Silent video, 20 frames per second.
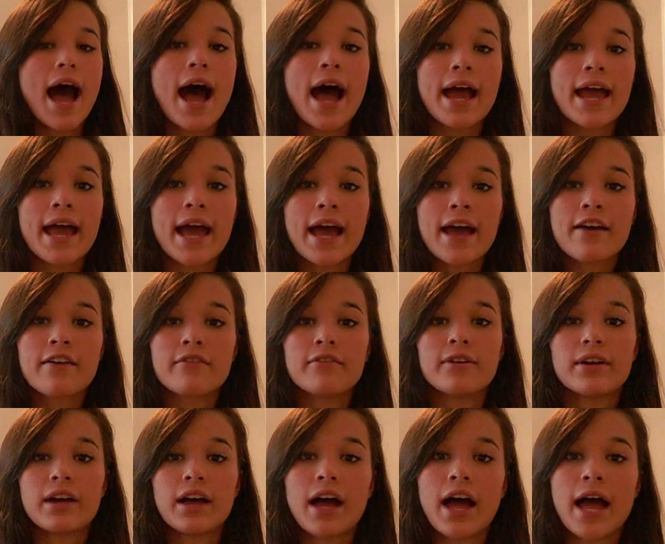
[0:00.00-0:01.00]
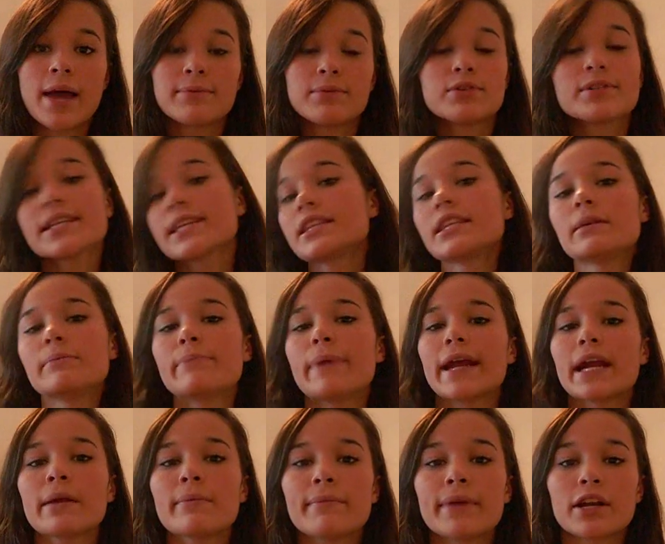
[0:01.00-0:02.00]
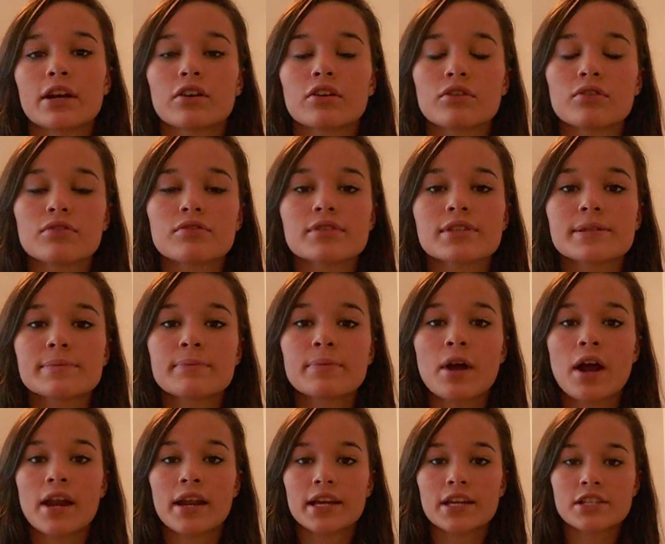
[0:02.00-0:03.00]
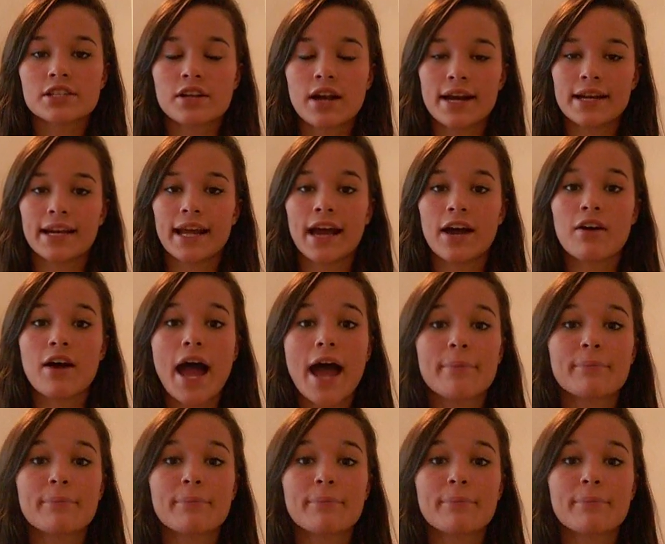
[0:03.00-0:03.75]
I'm using the Bare Minerals products right now.